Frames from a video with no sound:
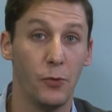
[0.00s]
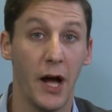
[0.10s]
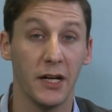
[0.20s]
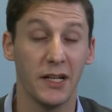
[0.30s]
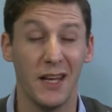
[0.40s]
or a
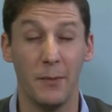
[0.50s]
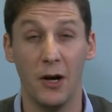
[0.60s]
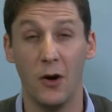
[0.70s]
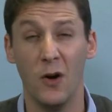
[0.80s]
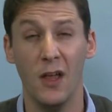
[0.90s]
product
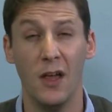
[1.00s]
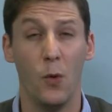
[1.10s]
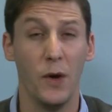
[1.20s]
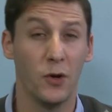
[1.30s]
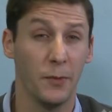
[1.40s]
demo,
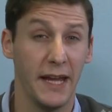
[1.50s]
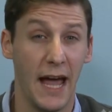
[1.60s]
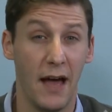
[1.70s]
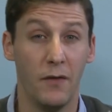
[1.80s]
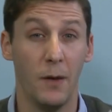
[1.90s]
we normally
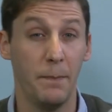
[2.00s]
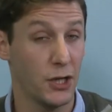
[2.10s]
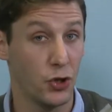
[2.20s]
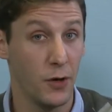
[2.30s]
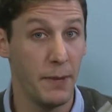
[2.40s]
have a
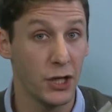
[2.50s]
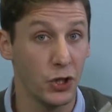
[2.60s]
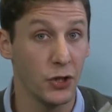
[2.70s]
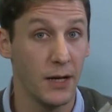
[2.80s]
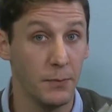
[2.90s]

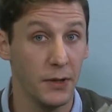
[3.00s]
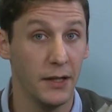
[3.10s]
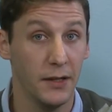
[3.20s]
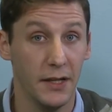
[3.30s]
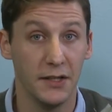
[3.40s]
picture-in-picture
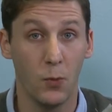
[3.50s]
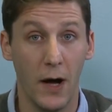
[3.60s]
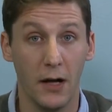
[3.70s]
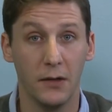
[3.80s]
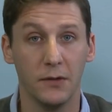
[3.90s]
template as
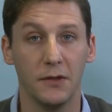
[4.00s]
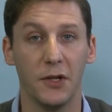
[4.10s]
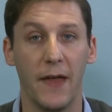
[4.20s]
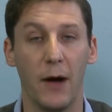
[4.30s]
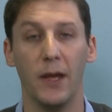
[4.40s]
well,
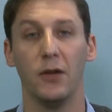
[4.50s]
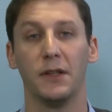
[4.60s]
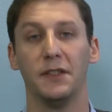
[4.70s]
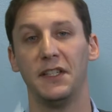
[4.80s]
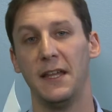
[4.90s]
so that way you
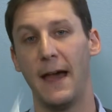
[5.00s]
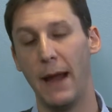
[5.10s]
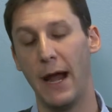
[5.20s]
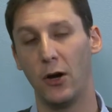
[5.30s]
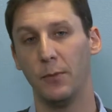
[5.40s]
can see
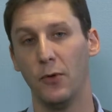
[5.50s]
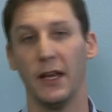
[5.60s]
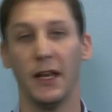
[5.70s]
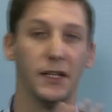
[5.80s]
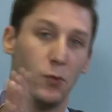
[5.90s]
that
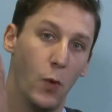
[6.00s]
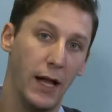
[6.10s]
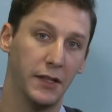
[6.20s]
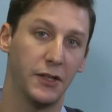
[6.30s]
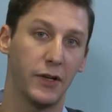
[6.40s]
PowerPoint as
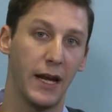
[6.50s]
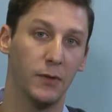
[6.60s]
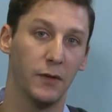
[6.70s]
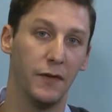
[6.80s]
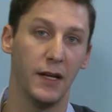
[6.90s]
well as your
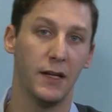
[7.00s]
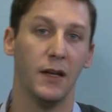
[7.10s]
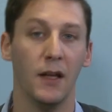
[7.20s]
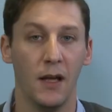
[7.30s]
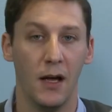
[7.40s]
camera feed.
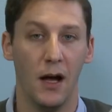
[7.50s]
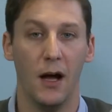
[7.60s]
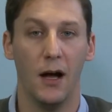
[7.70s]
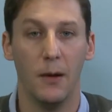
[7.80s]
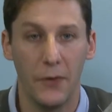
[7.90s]

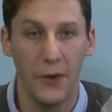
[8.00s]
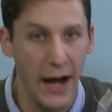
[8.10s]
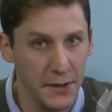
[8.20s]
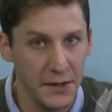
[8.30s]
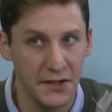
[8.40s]

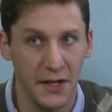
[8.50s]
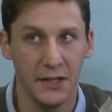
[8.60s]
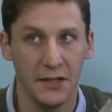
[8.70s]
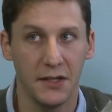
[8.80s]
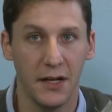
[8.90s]
There have been
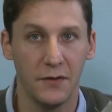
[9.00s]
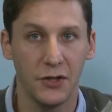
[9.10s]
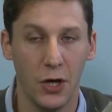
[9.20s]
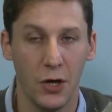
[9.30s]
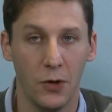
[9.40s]
studies that have
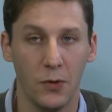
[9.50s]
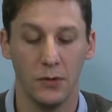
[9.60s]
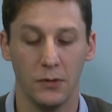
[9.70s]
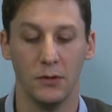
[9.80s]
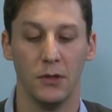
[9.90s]

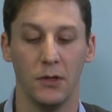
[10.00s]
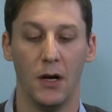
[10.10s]
shown